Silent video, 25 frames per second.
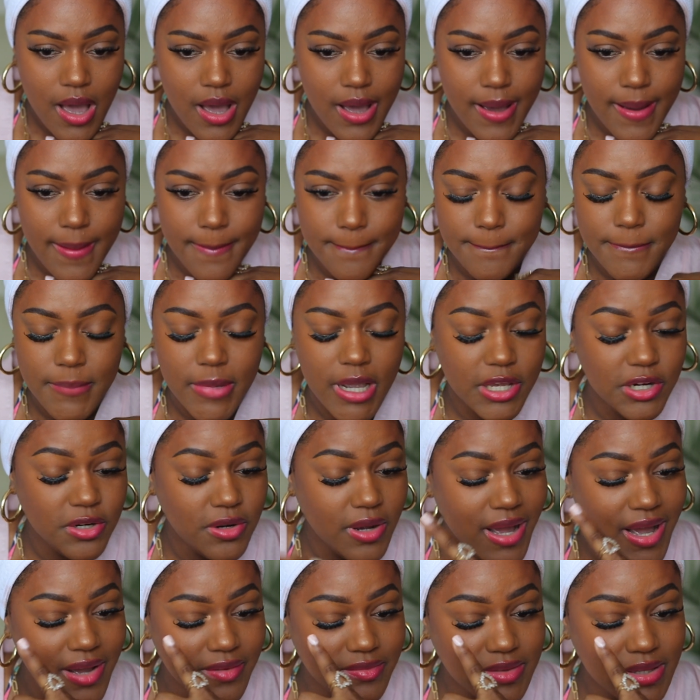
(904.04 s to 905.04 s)
Um, I
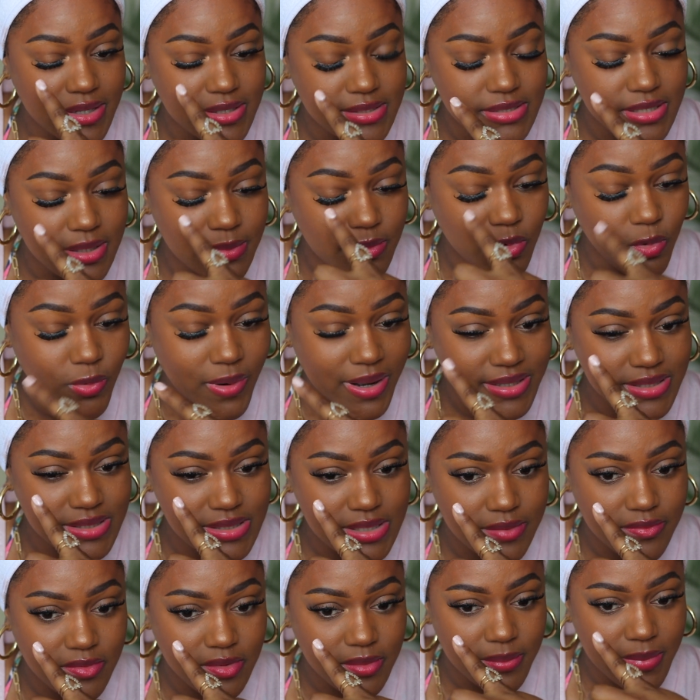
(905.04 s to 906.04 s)
know I have like some white
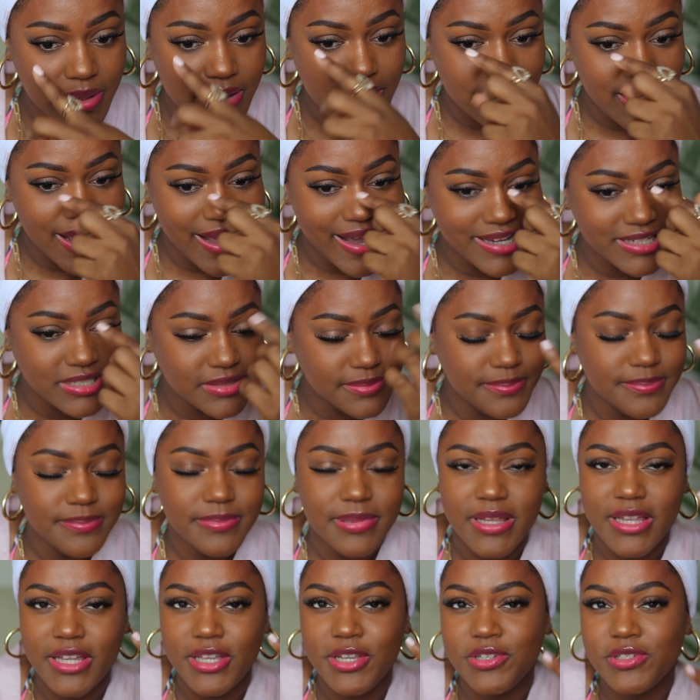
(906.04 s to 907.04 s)
stuff on my lash,
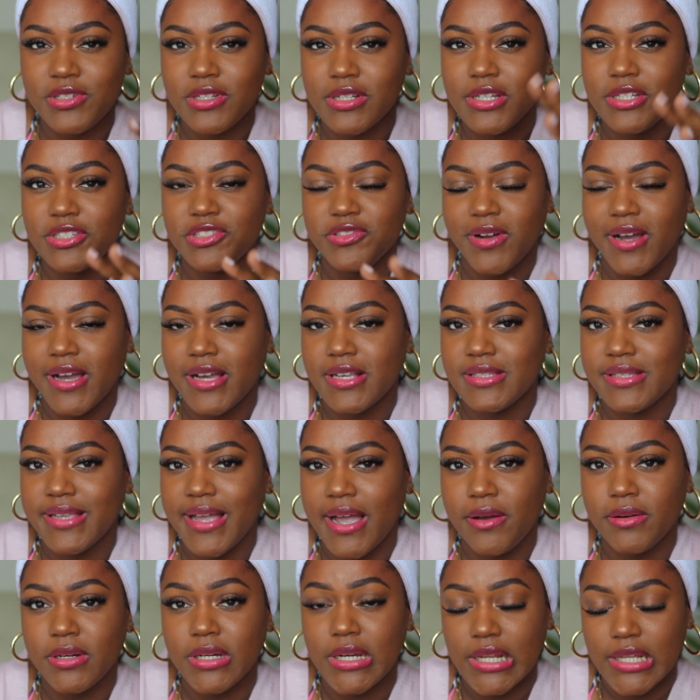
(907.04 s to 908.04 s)
but it usually dries
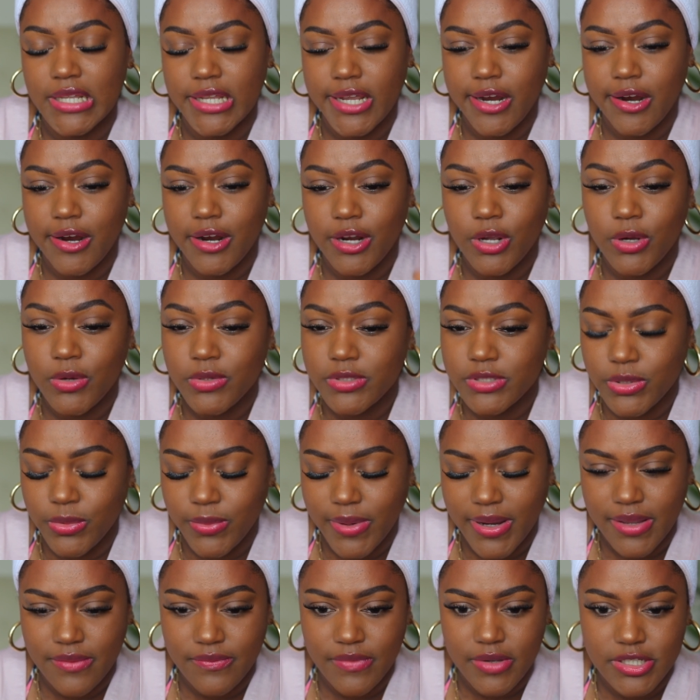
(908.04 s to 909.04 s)
down clear. It goes
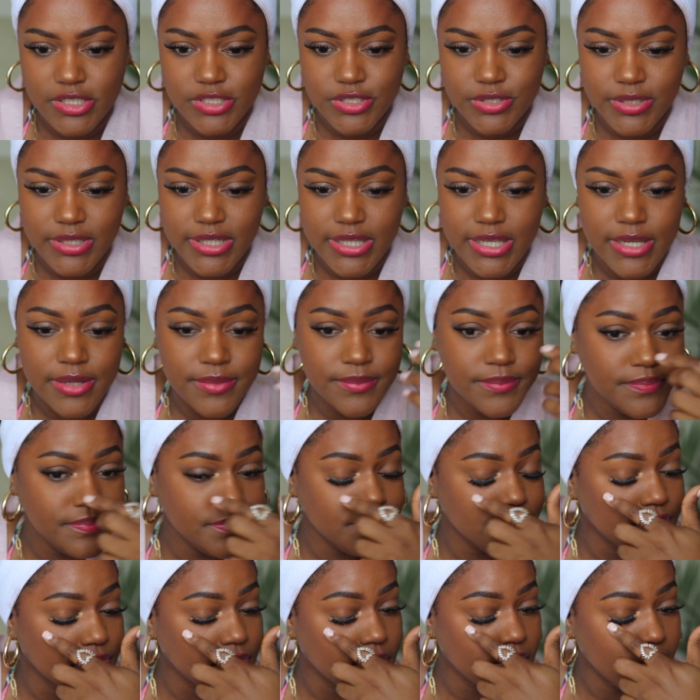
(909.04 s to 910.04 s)
away eventually.
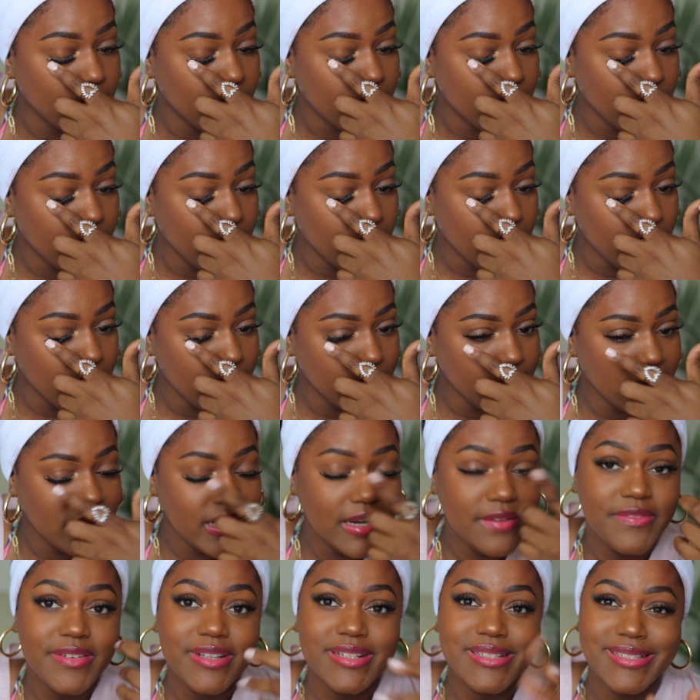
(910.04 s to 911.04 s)
Um,
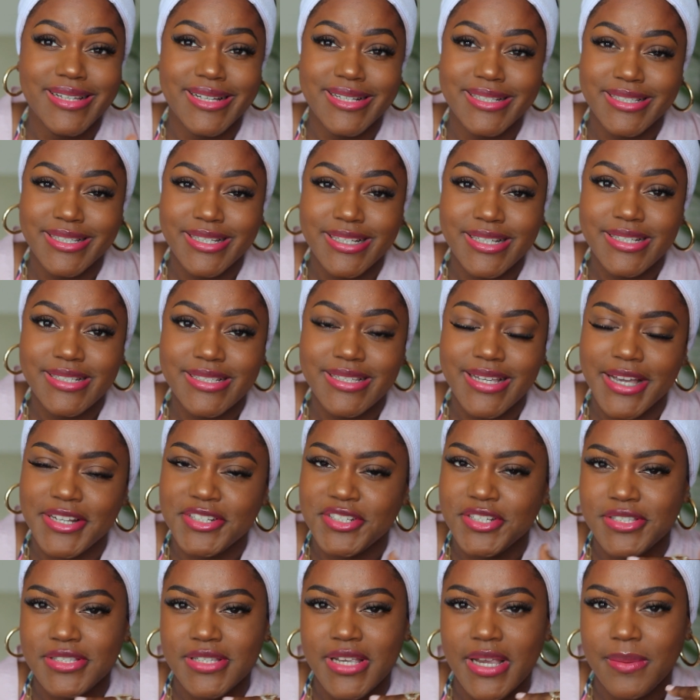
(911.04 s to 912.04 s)
and if it doesn't, I
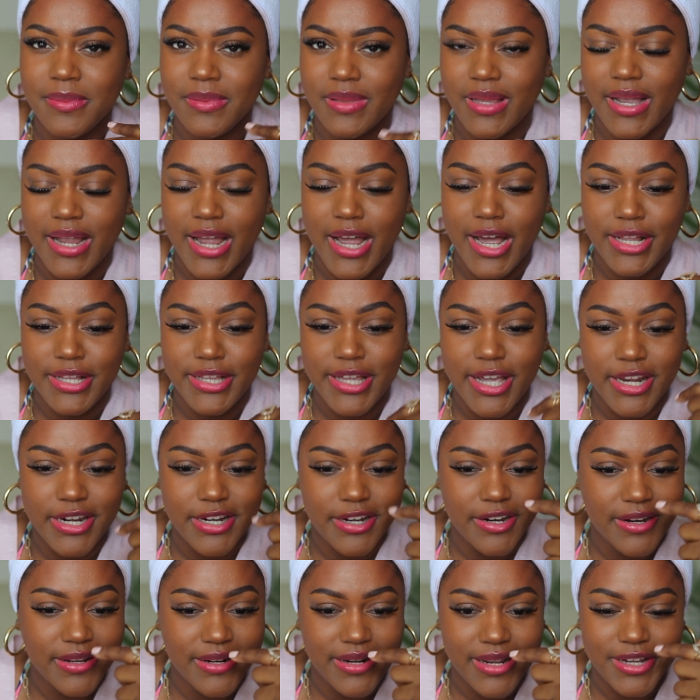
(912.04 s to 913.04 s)
just take black
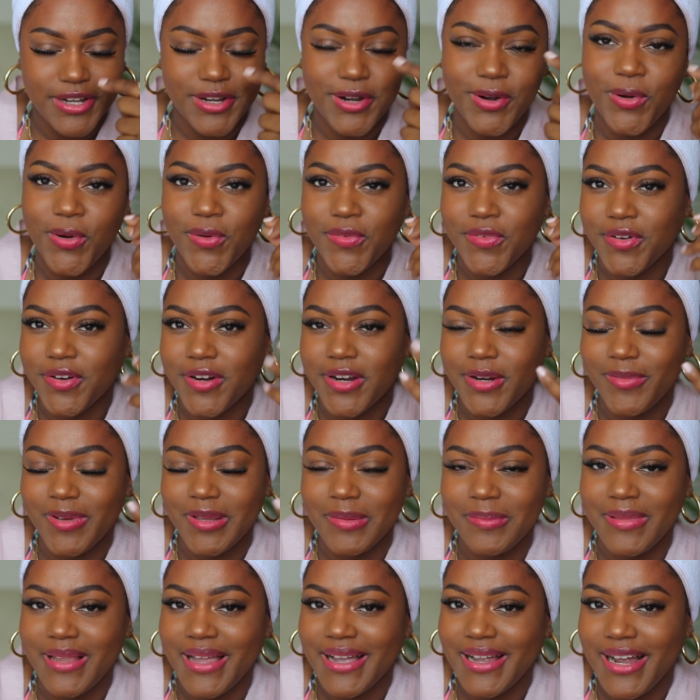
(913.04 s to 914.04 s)
eyeliner and I go over it
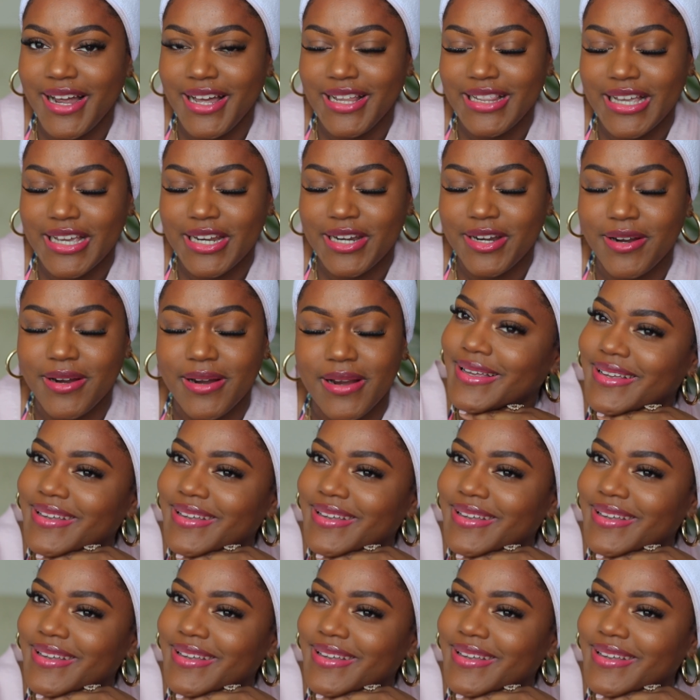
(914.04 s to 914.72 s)
with black eyeliner.